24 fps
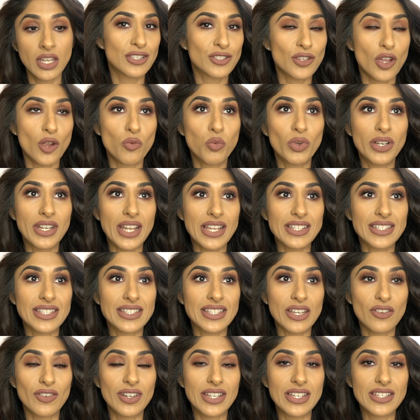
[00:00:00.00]
So I wouldn't
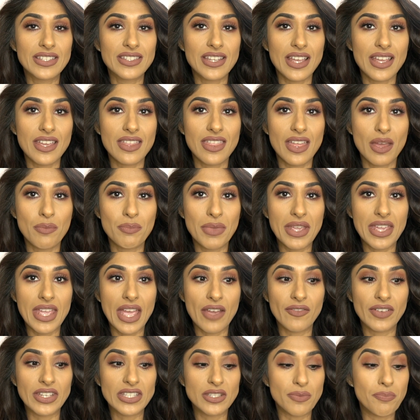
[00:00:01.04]
necessarily say that me
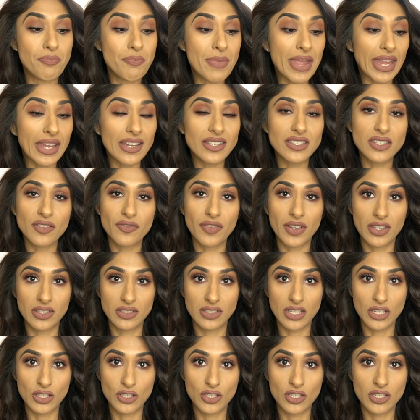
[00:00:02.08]
having to mix the
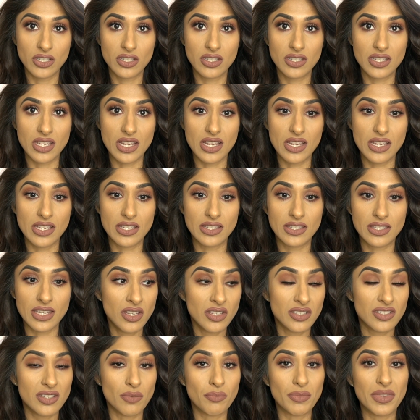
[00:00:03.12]
foundations is
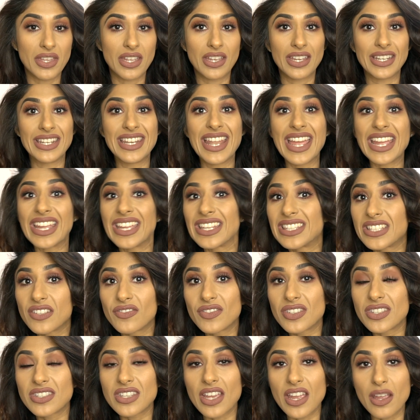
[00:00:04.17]
something something
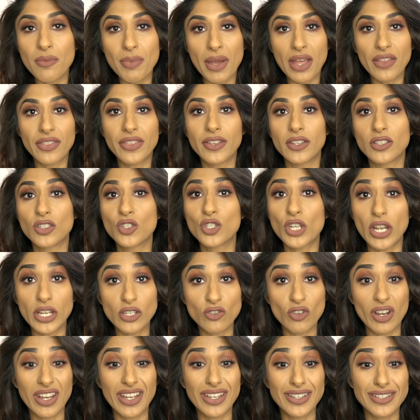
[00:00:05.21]
negative to say about the
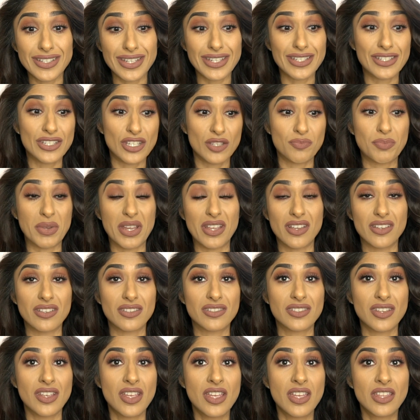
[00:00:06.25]
shade range. It's just
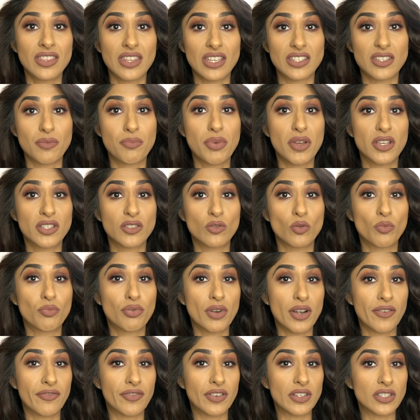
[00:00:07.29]
because that's a personal
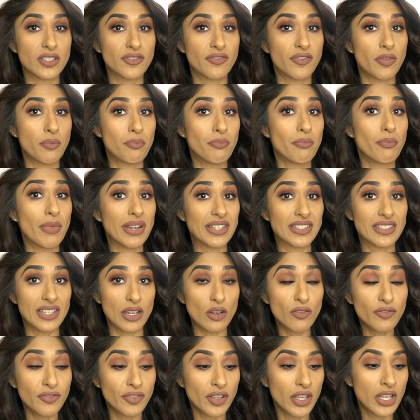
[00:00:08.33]
preference from
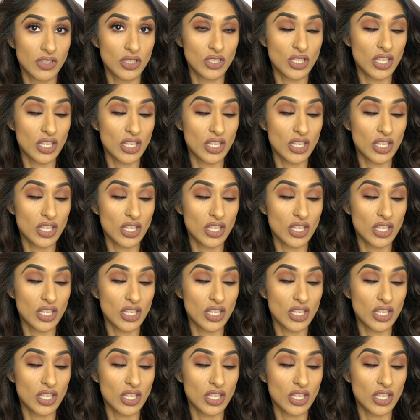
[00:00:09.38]
myself.